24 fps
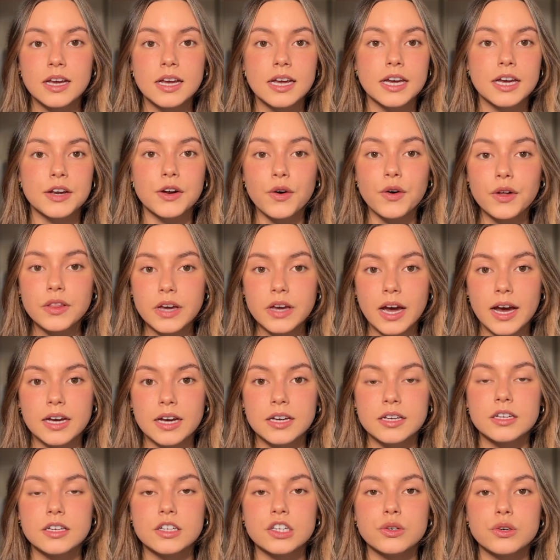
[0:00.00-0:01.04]
and all
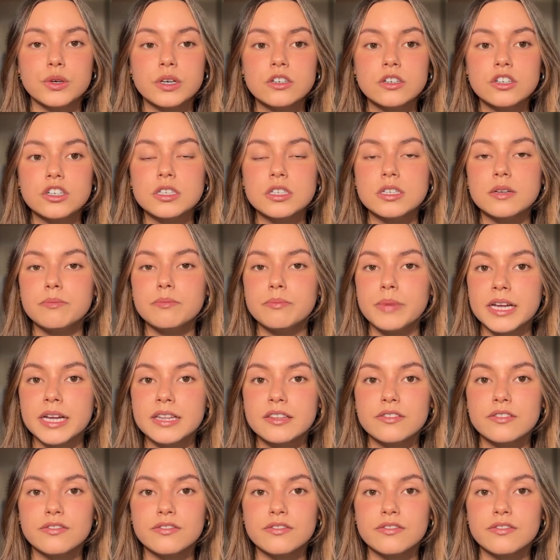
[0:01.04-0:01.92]
that, you can just embed the